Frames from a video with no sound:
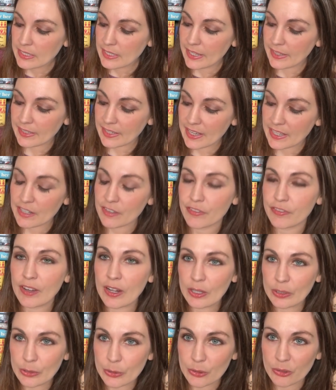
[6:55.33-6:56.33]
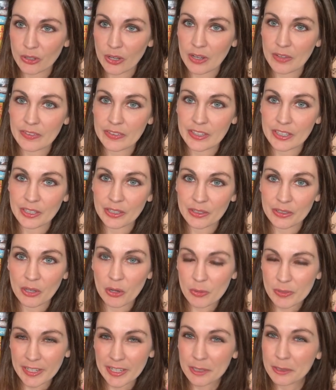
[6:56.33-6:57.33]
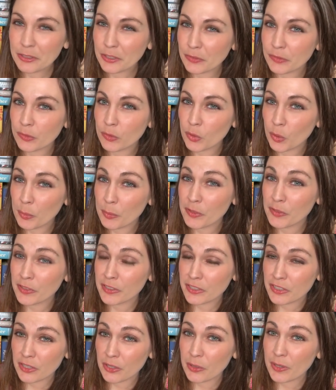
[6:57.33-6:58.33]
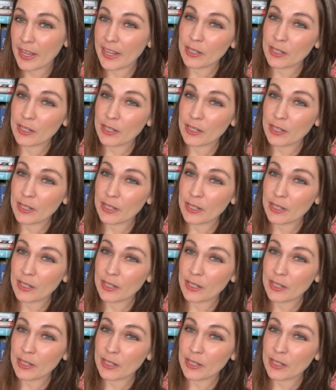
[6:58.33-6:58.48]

it kind of follows on the coattails of Room of One's Own.